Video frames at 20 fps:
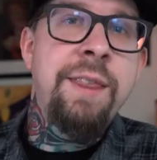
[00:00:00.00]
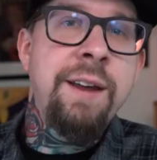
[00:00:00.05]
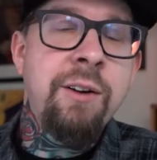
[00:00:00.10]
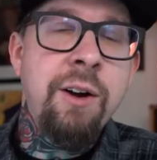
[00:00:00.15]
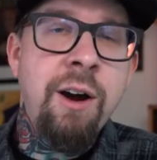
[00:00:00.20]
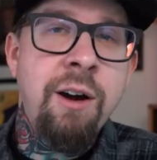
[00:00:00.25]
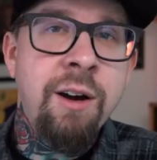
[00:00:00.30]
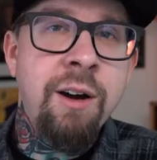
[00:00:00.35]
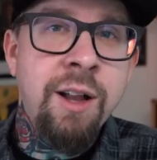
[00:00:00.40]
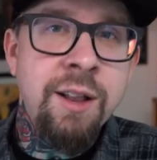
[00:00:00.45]

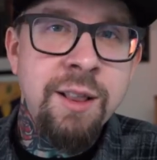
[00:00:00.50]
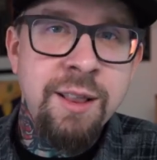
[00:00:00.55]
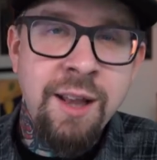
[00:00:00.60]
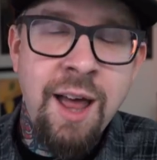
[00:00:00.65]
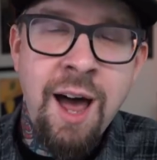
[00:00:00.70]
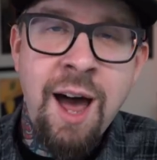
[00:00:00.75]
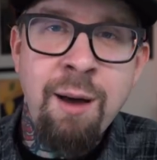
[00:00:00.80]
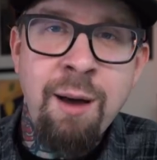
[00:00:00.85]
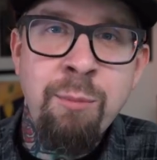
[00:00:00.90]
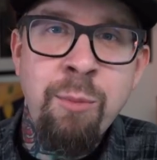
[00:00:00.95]
There are a
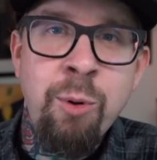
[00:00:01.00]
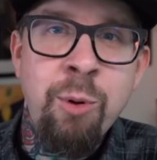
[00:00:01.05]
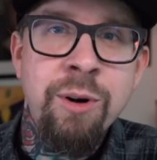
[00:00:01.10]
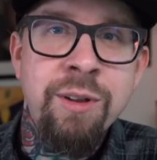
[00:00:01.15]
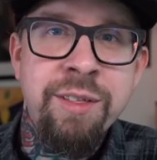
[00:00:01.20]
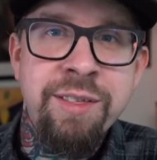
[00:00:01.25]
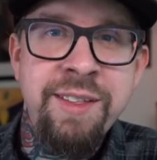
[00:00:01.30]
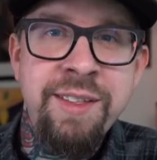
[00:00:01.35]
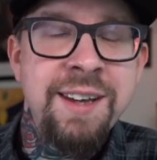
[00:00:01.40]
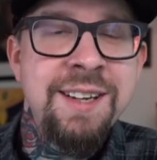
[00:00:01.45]
lot
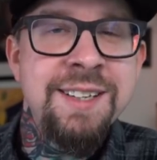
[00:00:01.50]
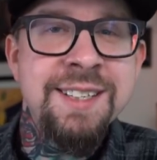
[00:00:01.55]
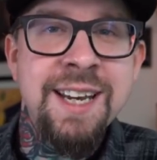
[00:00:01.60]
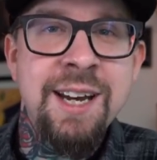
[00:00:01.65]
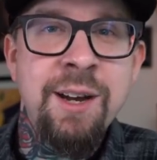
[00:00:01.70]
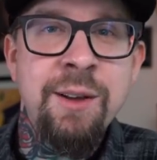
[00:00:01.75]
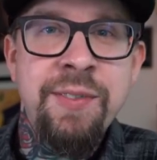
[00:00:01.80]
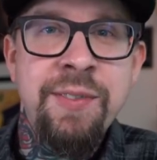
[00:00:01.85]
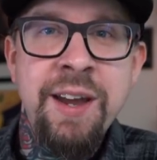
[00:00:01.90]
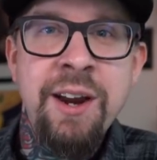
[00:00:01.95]
more things
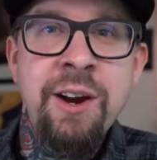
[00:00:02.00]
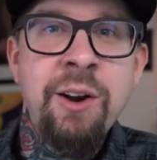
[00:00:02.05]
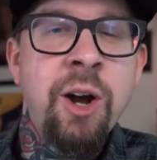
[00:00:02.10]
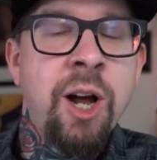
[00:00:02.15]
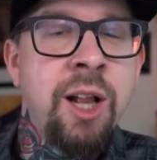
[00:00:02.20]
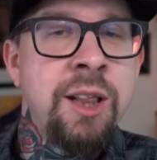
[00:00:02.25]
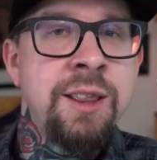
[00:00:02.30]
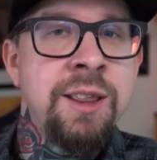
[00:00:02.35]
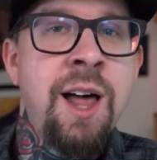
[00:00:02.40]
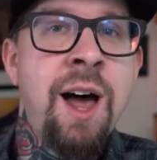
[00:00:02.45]
out there,
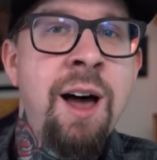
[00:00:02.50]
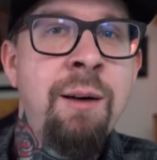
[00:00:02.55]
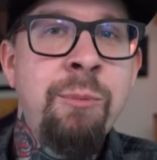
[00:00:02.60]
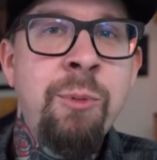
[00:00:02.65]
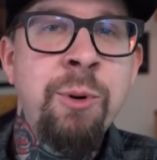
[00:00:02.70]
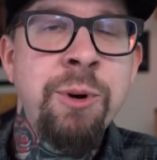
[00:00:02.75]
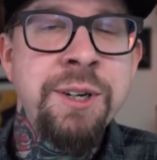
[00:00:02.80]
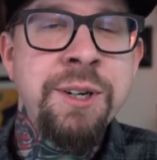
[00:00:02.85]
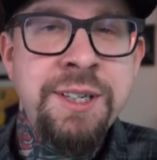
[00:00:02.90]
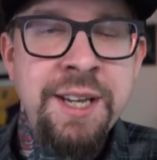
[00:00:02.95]
a lot
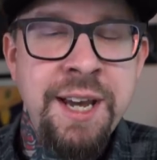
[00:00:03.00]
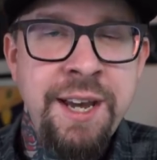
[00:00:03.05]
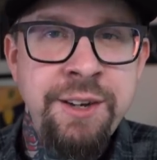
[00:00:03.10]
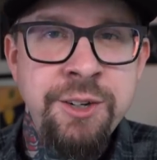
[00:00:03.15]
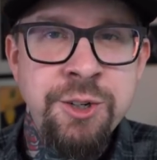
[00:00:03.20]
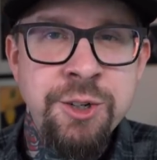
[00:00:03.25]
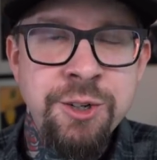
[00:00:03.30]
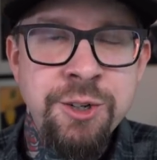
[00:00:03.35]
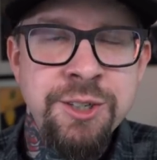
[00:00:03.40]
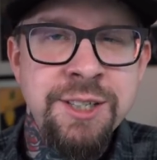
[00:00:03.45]
more
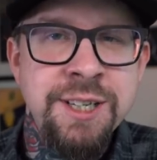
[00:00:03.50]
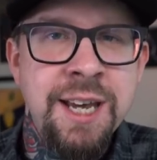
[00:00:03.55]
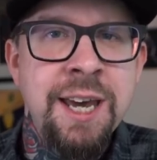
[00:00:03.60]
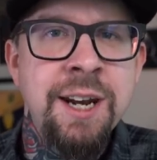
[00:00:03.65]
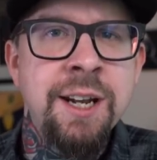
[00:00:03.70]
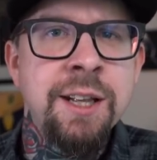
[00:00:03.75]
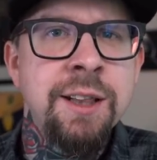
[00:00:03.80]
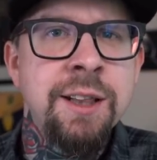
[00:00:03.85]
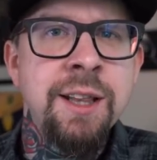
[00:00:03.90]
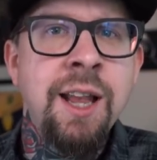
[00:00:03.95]
dangers,
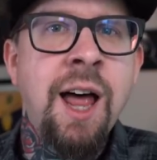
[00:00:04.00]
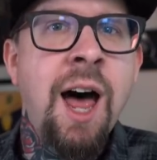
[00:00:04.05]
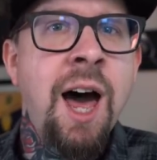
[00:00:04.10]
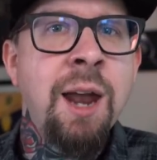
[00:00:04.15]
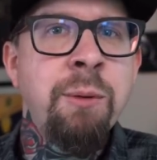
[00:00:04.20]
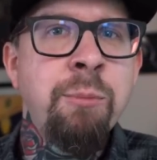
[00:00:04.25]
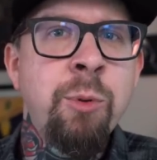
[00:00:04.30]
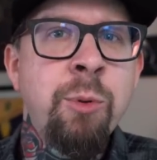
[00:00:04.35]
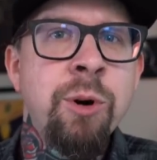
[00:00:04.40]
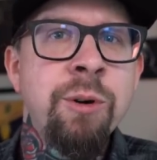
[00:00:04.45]
and a lot
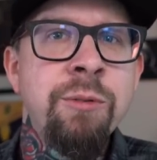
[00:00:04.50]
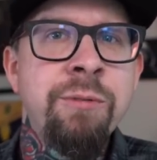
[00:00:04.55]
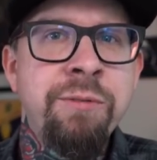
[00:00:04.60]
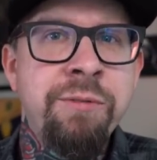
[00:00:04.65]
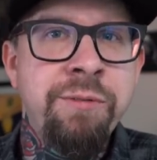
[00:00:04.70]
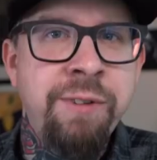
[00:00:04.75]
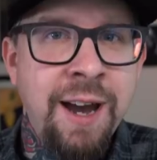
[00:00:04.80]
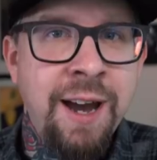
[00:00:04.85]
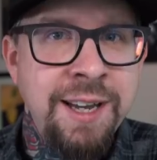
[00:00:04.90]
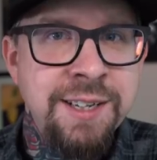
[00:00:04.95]
lot more
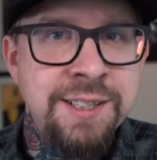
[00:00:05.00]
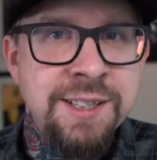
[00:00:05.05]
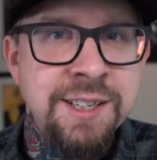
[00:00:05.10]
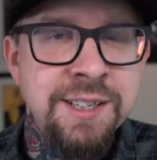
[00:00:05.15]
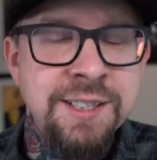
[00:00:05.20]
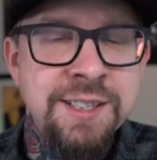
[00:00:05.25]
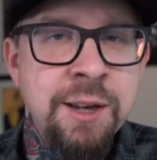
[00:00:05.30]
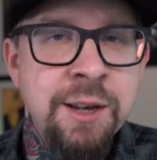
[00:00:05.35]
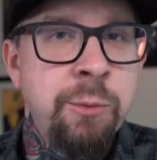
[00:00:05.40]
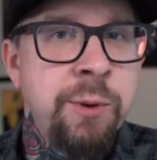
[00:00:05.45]

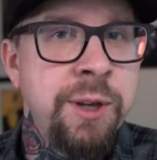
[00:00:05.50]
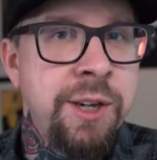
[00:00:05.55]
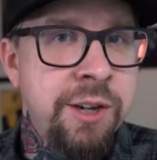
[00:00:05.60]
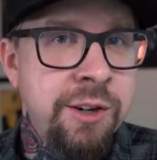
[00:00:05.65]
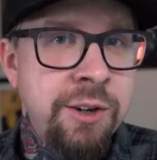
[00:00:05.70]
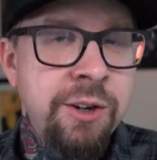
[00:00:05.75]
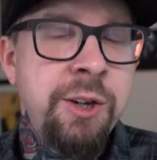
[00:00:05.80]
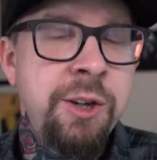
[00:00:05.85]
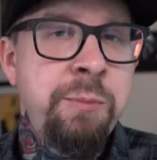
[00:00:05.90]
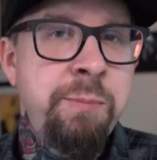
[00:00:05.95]
vices that we
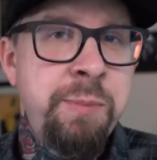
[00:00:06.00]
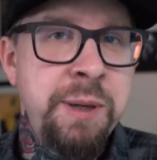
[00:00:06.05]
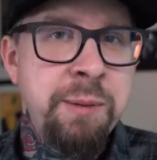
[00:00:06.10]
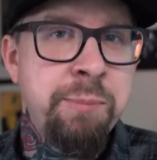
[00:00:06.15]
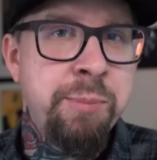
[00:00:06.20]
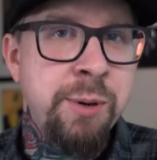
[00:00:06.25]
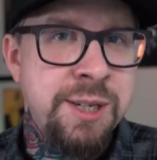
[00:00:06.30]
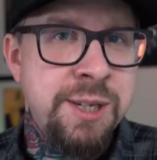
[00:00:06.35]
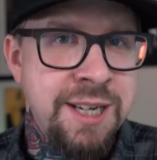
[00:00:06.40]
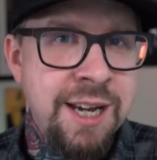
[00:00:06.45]
could be
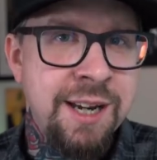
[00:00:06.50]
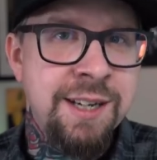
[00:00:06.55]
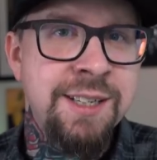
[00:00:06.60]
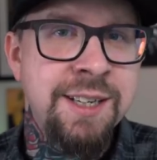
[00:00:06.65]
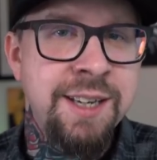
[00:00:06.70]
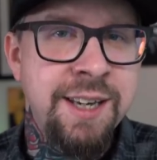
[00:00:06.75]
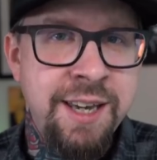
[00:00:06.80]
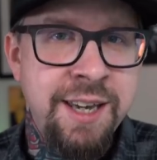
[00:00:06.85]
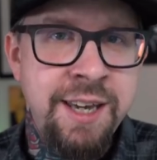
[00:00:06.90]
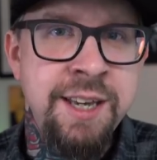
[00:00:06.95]

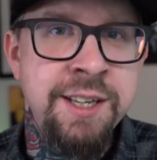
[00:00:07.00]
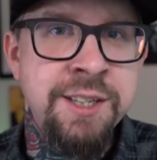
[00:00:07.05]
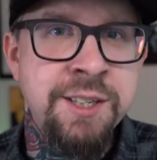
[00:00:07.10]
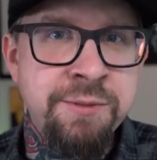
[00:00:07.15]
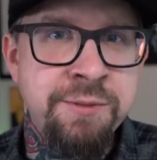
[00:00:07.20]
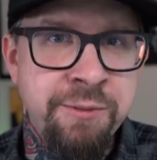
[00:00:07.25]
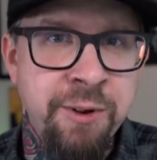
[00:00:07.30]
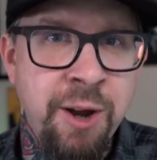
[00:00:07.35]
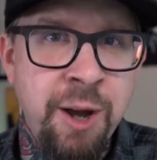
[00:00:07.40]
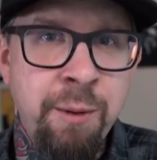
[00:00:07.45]
protecting kids
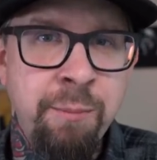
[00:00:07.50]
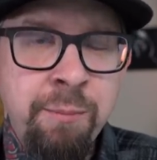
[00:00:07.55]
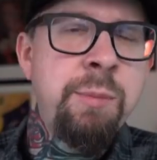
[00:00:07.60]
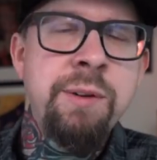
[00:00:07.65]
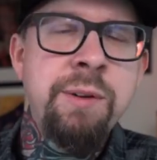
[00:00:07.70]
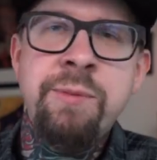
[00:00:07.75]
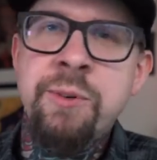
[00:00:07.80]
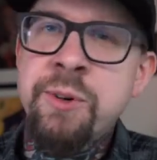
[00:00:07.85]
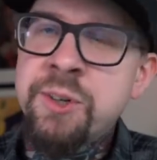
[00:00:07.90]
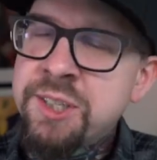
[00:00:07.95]
from,
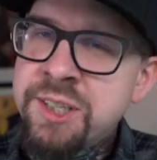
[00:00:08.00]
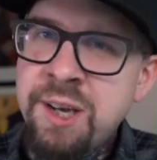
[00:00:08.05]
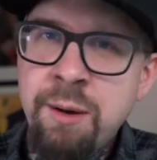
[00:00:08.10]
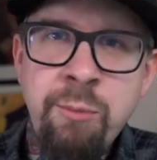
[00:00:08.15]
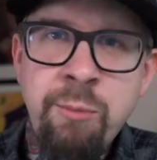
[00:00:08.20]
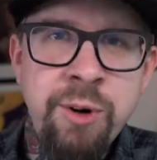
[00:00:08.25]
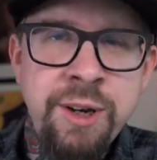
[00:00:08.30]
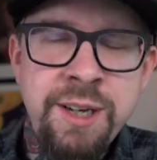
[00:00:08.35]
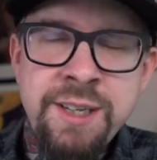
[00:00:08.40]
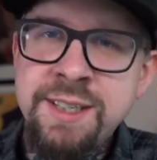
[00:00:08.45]
but for
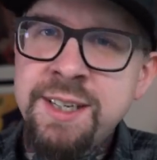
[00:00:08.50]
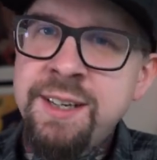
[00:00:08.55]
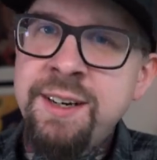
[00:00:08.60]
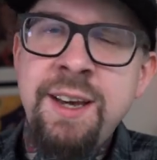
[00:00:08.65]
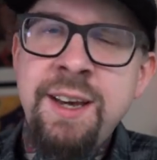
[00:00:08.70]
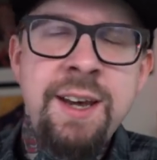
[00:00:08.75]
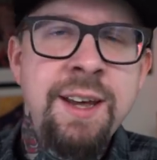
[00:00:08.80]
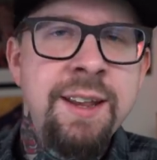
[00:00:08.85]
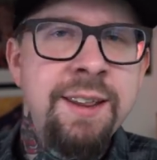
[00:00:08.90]
some reason,